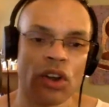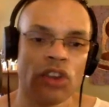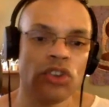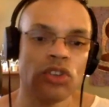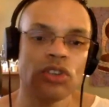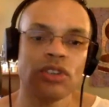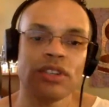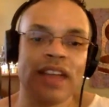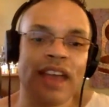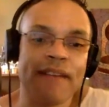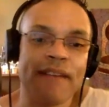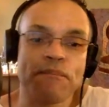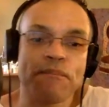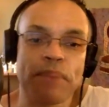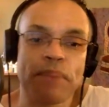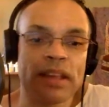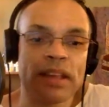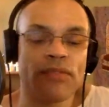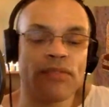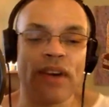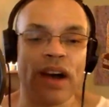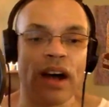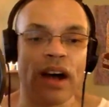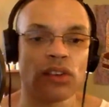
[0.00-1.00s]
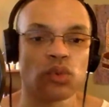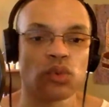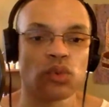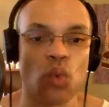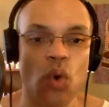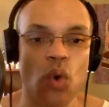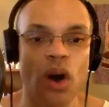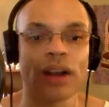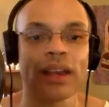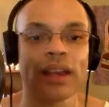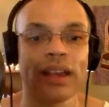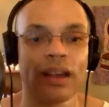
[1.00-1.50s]
you didn't have pedophiles
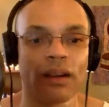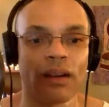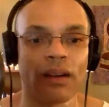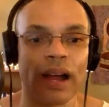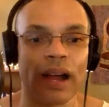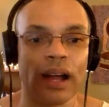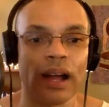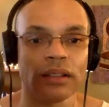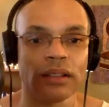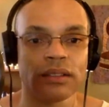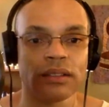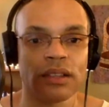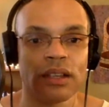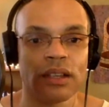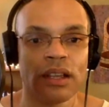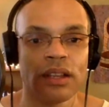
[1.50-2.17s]
walking around.